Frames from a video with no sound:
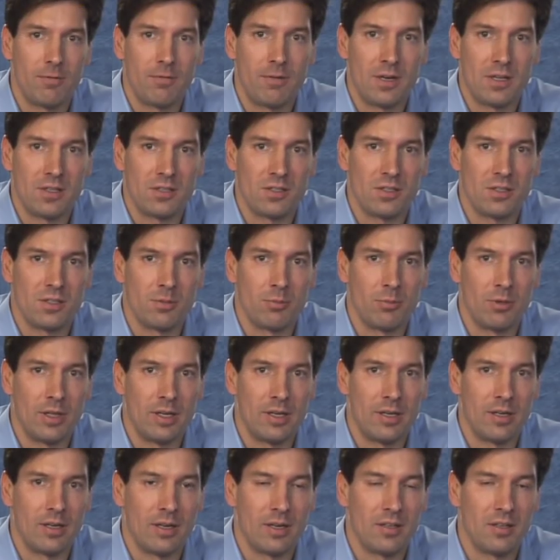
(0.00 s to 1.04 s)
file system
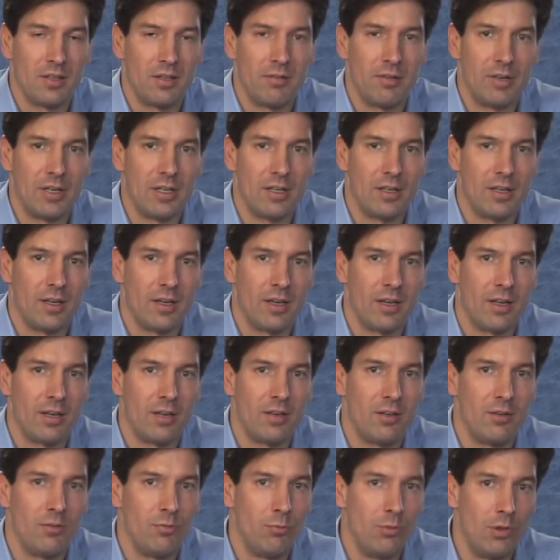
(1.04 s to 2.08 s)
related activity.
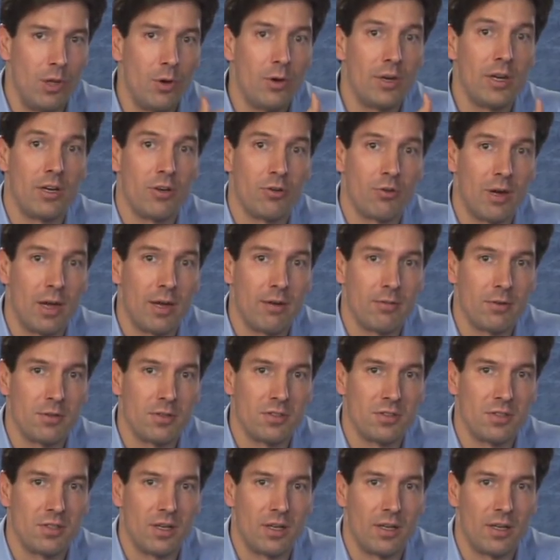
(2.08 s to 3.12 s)
And loading a driver
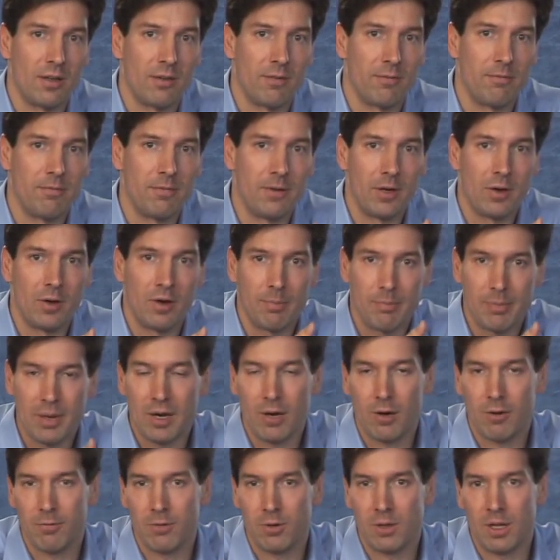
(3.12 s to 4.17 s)
is a very
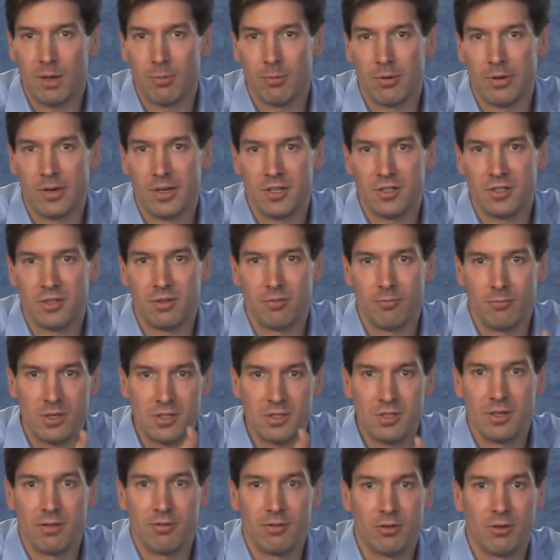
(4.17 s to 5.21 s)
powerful operation.
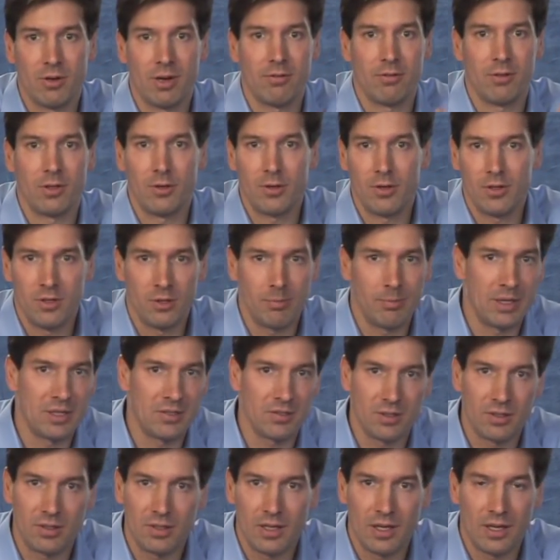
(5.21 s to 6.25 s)
Once you have a driver loaded, you
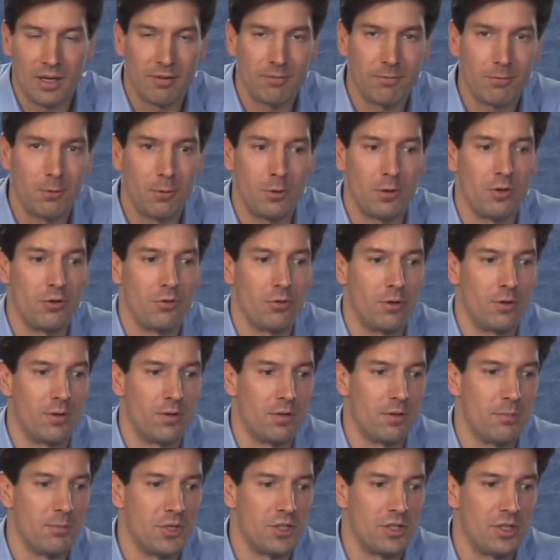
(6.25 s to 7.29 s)
basically have full control of
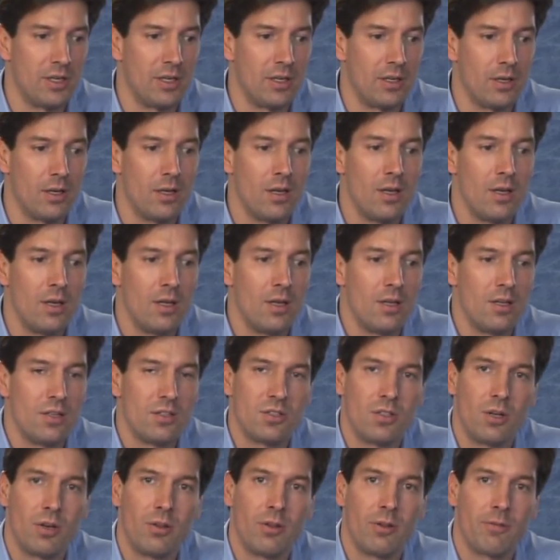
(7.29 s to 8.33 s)
the machine.
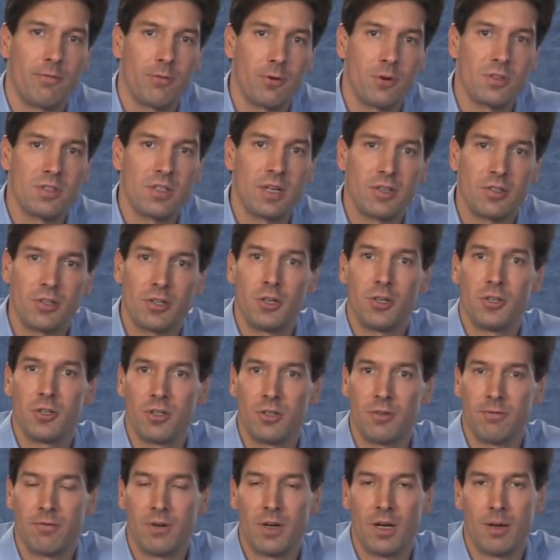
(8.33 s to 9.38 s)
So the first execution
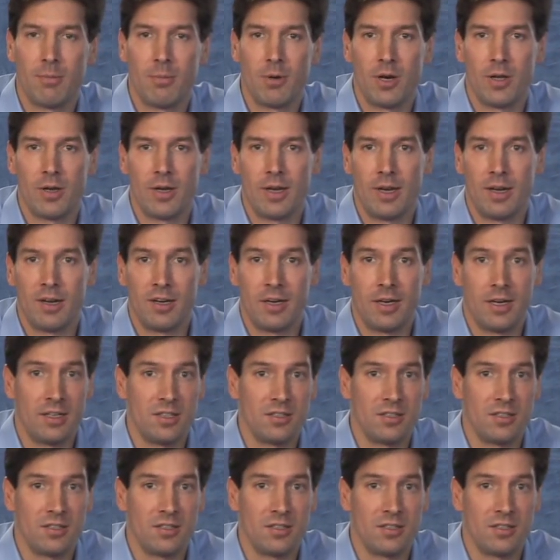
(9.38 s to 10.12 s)
of FileMon on any